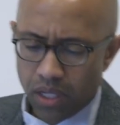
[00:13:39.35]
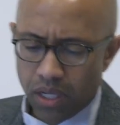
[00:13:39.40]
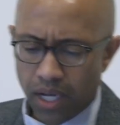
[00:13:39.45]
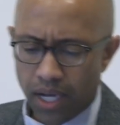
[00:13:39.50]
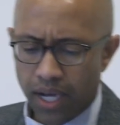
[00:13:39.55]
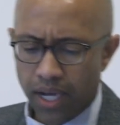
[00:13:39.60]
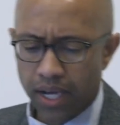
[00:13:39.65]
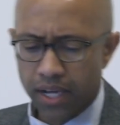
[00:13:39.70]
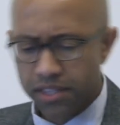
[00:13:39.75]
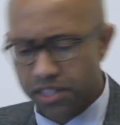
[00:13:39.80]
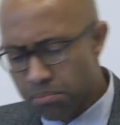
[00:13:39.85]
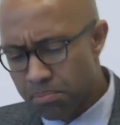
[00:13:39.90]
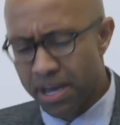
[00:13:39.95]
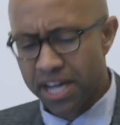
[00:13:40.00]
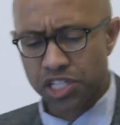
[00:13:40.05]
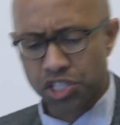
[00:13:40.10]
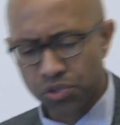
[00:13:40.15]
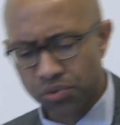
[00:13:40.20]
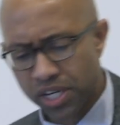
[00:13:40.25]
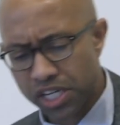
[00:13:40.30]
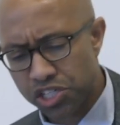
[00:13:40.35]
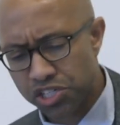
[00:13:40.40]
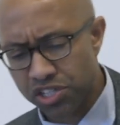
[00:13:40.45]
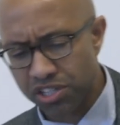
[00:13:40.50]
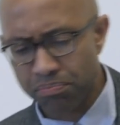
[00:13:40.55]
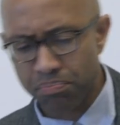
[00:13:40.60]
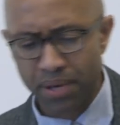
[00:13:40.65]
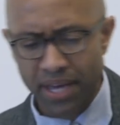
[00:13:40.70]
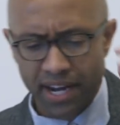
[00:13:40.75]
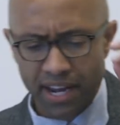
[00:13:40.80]
The
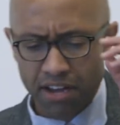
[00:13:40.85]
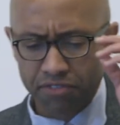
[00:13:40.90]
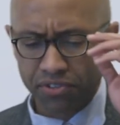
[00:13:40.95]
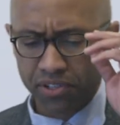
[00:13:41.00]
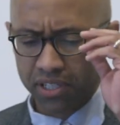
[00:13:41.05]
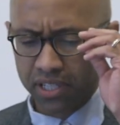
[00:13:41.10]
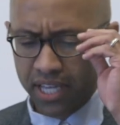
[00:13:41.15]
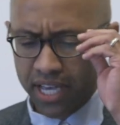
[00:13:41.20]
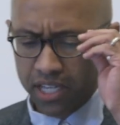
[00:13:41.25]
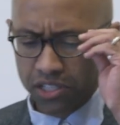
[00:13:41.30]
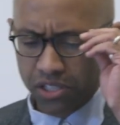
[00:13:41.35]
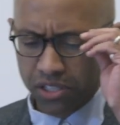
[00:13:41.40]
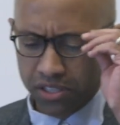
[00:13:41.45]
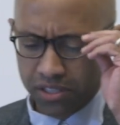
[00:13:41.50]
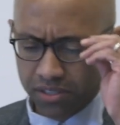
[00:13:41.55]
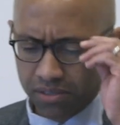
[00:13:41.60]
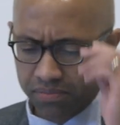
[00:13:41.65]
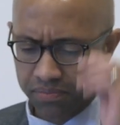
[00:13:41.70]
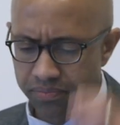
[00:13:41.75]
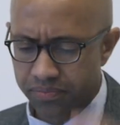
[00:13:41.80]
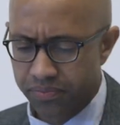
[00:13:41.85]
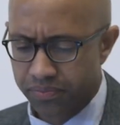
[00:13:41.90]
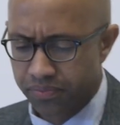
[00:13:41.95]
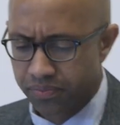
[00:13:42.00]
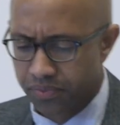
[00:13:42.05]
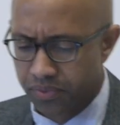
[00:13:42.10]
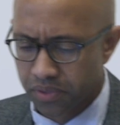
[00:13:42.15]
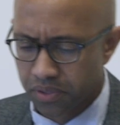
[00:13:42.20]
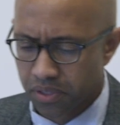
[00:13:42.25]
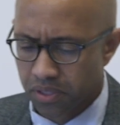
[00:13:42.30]
maturation of Pan-African nationalism.
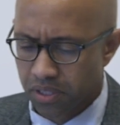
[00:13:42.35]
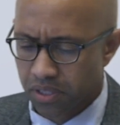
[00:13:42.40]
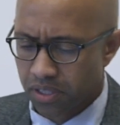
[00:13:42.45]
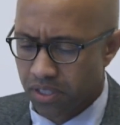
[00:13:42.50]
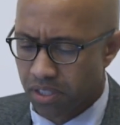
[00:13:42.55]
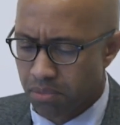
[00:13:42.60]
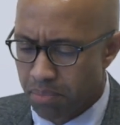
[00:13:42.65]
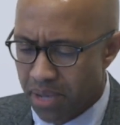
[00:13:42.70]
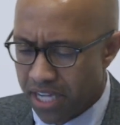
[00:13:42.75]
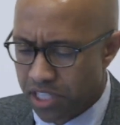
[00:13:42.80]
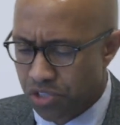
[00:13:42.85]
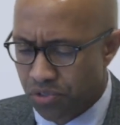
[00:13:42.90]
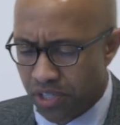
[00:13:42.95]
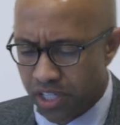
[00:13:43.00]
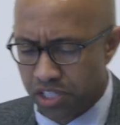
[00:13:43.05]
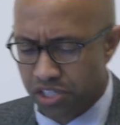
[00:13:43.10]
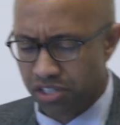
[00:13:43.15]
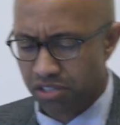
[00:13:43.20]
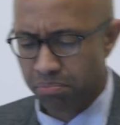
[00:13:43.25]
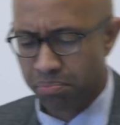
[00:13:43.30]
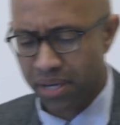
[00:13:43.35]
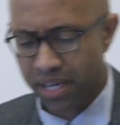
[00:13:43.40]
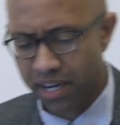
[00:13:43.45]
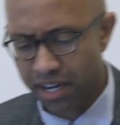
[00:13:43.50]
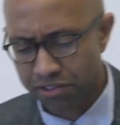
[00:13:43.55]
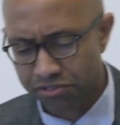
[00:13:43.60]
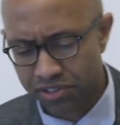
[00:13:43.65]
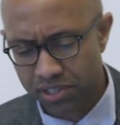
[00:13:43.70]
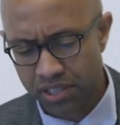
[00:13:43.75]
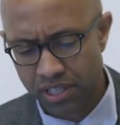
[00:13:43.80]
The maturation of
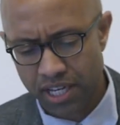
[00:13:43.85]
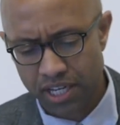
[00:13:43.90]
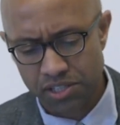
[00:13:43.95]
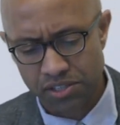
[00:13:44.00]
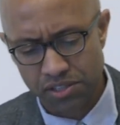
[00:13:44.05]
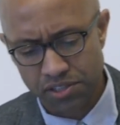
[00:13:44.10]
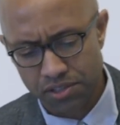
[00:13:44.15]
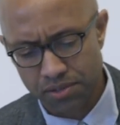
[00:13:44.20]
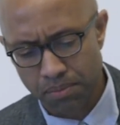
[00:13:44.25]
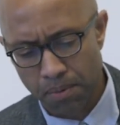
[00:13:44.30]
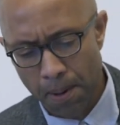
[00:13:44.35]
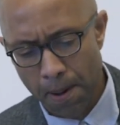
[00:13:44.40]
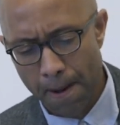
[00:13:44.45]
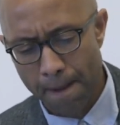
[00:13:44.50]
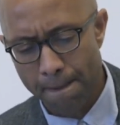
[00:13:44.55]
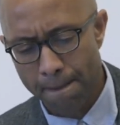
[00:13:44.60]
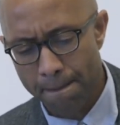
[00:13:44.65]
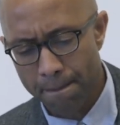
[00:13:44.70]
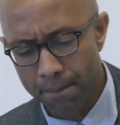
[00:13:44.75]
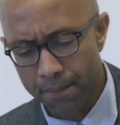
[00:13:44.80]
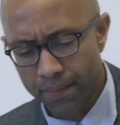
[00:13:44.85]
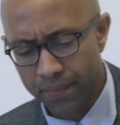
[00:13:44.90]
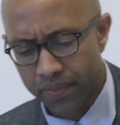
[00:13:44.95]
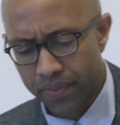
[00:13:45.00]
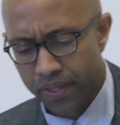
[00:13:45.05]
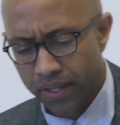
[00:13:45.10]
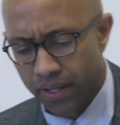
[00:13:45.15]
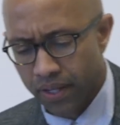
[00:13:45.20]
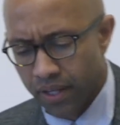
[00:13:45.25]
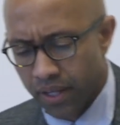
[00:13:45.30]
Pan-African nationalism.
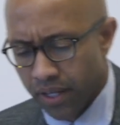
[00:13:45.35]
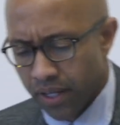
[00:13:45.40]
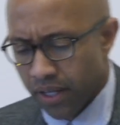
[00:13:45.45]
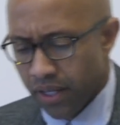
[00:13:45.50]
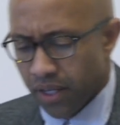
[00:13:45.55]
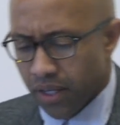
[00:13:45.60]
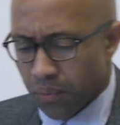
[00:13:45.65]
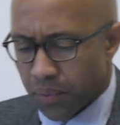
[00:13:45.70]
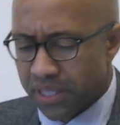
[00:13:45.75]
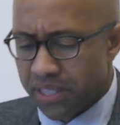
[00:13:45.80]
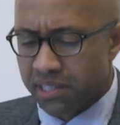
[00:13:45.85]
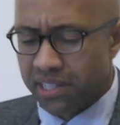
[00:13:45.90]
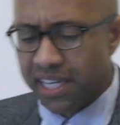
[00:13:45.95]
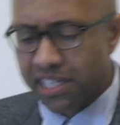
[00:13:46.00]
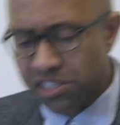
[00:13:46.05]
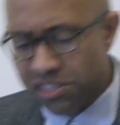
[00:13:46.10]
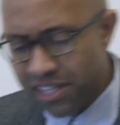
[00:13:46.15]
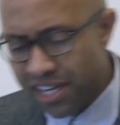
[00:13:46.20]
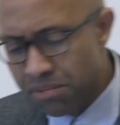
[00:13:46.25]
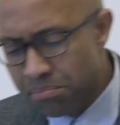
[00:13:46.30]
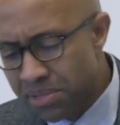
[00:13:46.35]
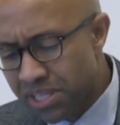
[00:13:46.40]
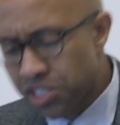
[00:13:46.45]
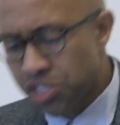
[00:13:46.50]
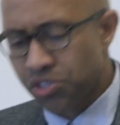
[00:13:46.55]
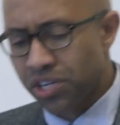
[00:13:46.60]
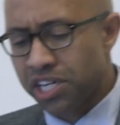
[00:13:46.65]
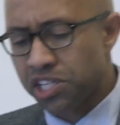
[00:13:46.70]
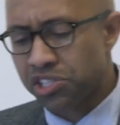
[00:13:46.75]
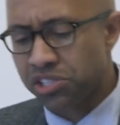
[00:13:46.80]
With the Nixon
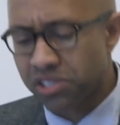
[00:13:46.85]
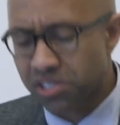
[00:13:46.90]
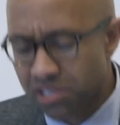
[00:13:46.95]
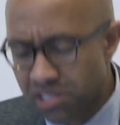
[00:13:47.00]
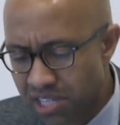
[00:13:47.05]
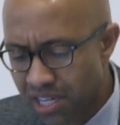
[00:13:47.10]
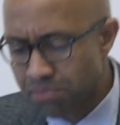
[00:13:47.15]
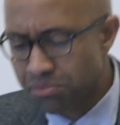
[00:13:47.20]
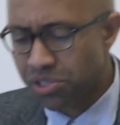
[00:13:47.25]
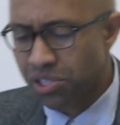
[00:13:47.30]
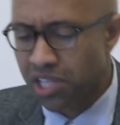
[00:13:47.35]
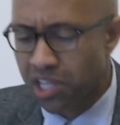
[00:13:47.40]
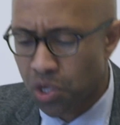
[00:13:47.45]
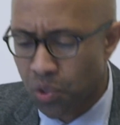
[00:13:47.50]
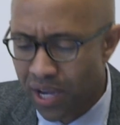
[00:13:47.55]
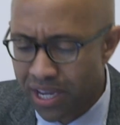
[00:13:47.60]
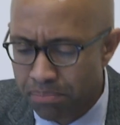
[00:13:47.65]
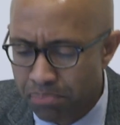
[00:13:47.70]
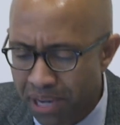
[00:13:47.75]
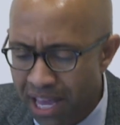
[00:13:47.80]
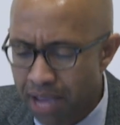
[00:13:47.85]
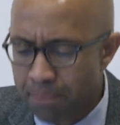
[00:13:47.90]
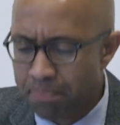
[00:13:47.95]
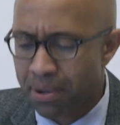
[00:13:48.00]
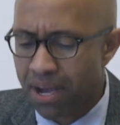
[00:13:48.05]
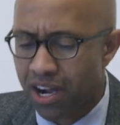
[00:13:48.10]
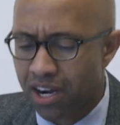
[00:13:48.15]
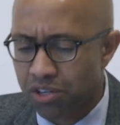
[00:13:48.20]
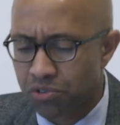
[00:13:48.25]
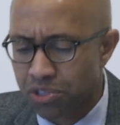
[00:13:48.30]
administration's attempt to equate black
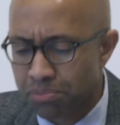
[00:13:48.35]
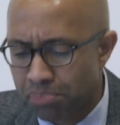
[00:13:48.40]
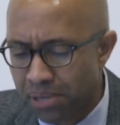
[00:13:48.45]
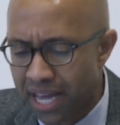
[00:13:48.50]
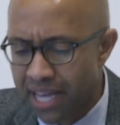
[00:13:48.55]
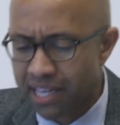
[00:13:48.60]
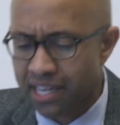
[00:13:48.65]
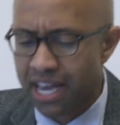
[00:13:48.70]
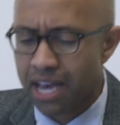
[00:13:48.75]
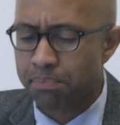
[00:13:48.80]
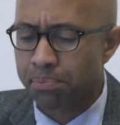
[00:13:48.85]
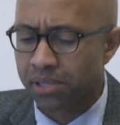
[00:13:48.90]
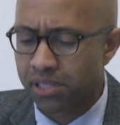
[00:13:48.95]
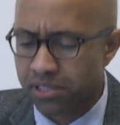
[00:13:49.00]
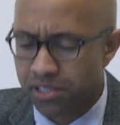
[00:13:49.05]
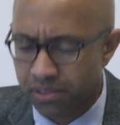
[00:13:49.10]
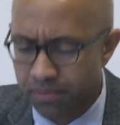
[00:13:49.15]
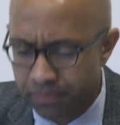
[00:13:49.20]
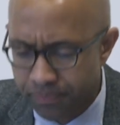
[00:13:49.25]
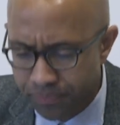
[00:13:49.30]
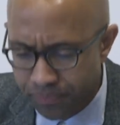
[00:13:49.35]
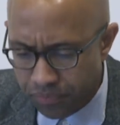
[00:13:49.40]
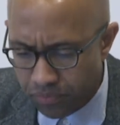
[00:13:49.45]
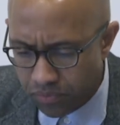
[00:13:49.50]
power with black capitalism,